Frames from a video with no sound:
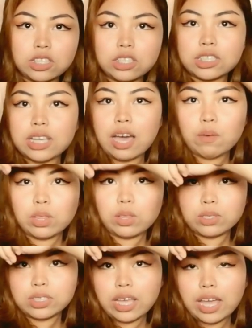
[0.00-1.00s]
is just how it
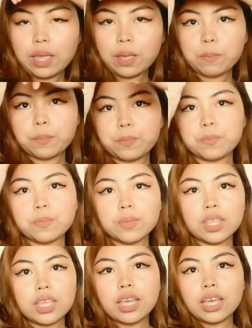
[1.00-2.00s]
looks like.
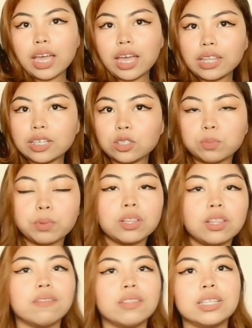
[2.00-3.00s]
And I super
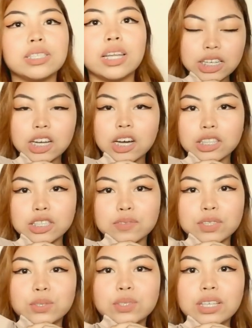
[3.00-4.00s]
love this. I actually got this
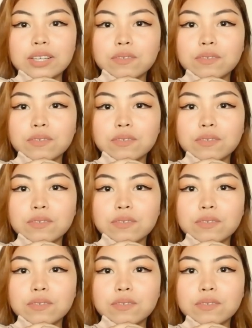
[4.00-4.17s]
for only